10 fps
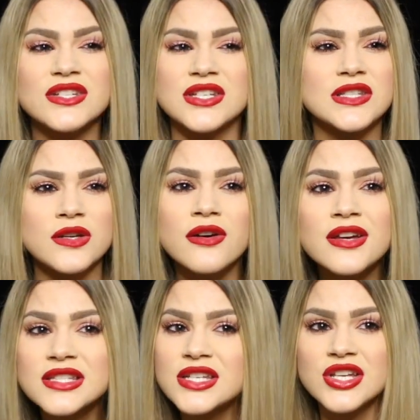and just
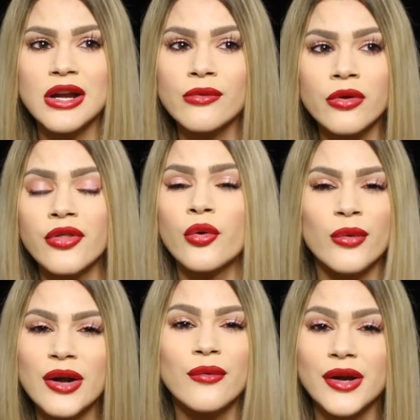cookies in general, they're
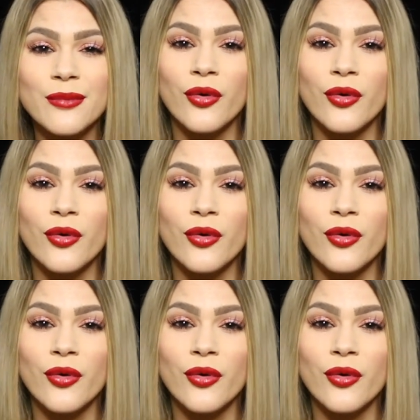really, really